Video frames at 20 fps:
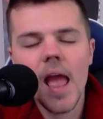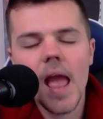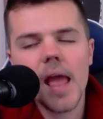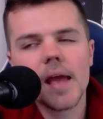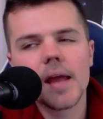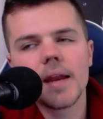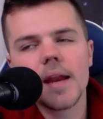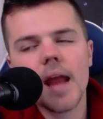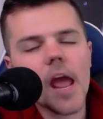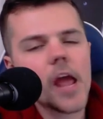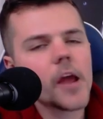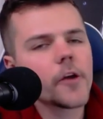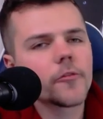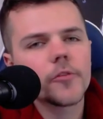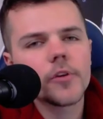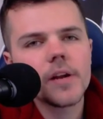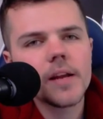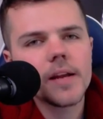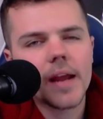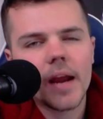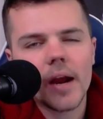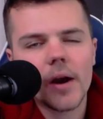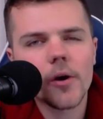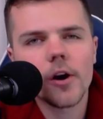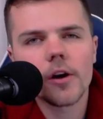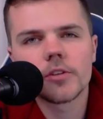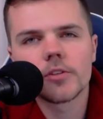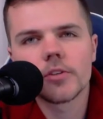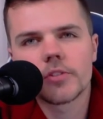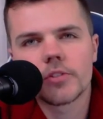and every
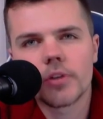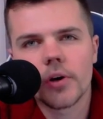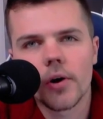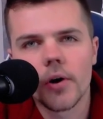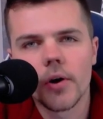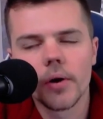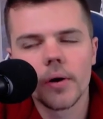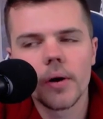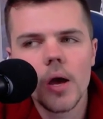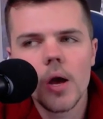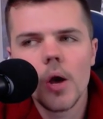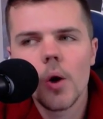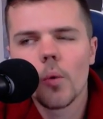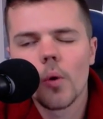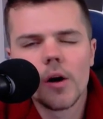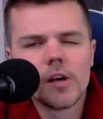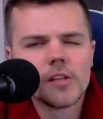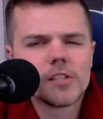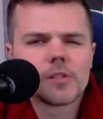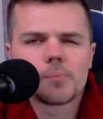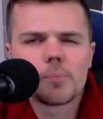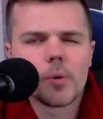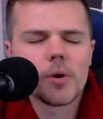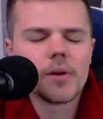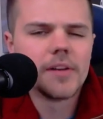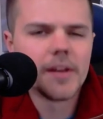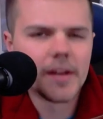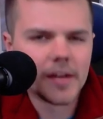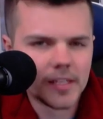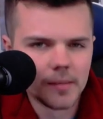character turn was
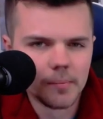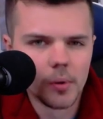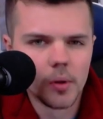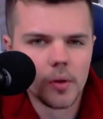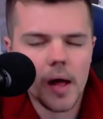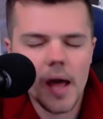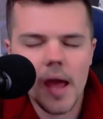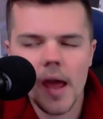predictable.